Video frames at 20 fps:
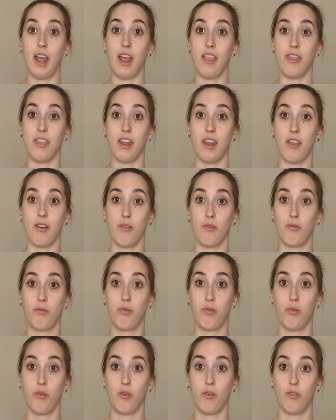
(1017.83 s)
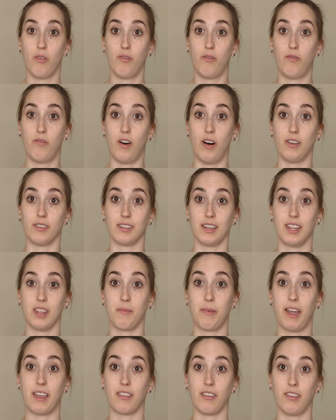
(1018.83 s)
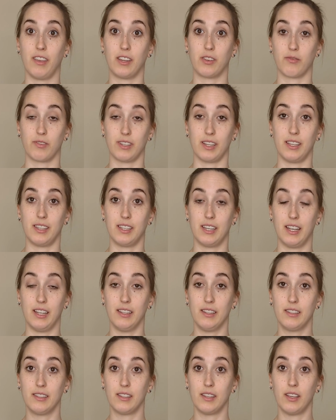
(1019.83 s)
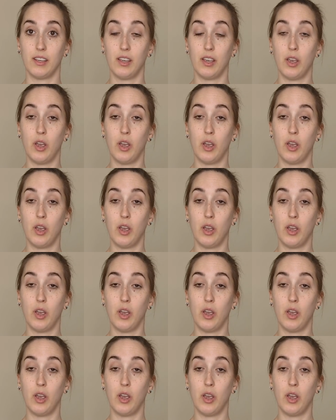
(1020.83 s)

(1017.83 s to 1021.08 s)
And then it falls into the path of least resistance.